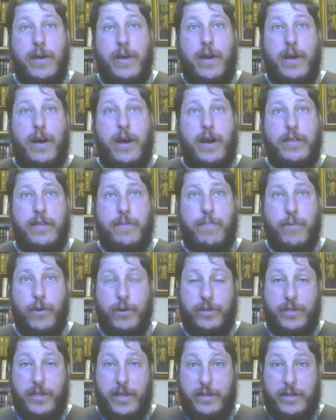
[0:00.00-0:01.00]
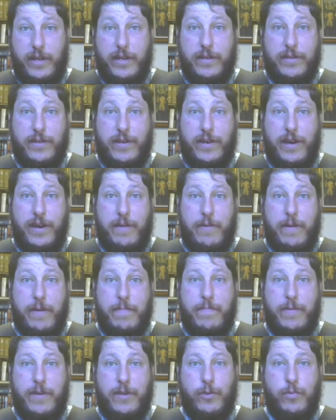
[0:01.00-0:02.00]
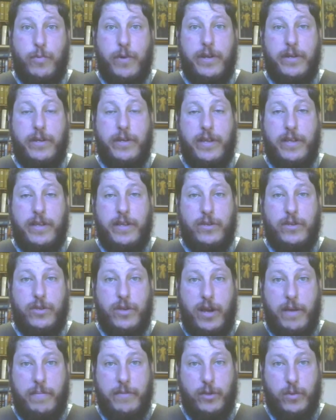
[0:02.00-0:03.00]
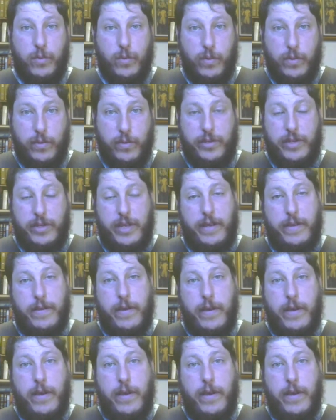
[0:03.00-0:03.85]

uh, the person that does come up is one Thomas Wolsey.